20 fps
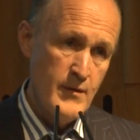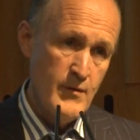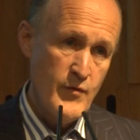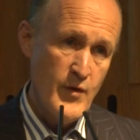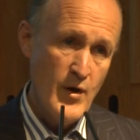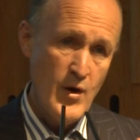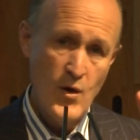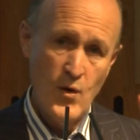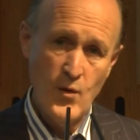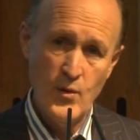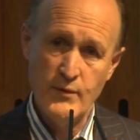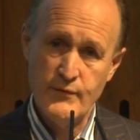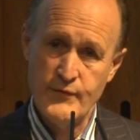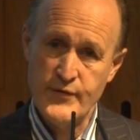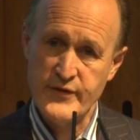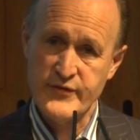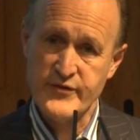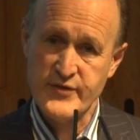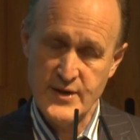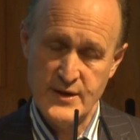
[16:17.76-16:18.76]
the whole of
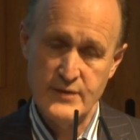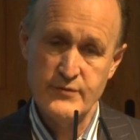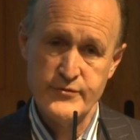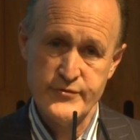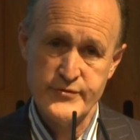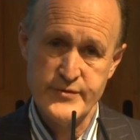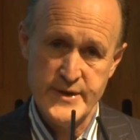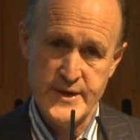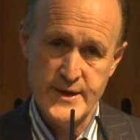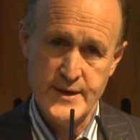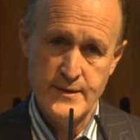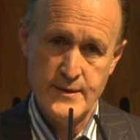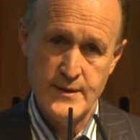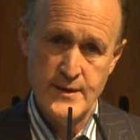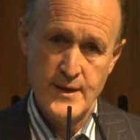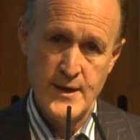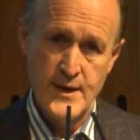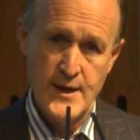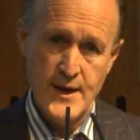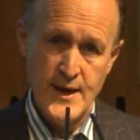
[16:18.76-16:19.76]
this country
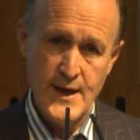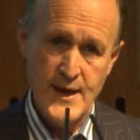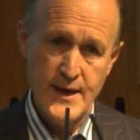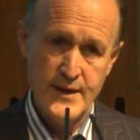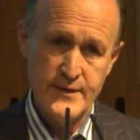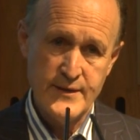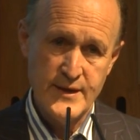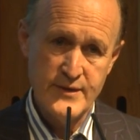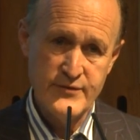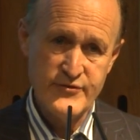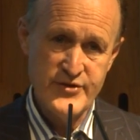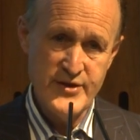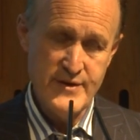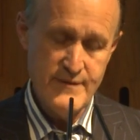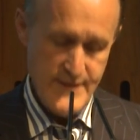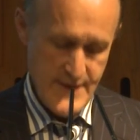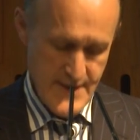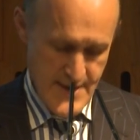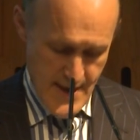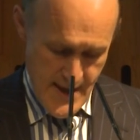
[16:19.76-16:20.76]
had a
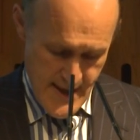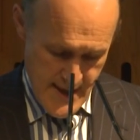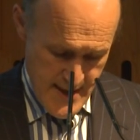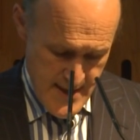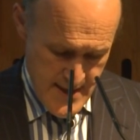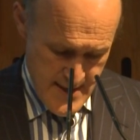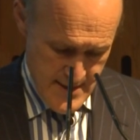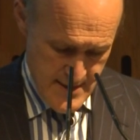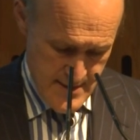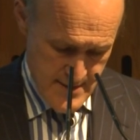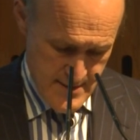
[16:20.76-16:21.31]
GVA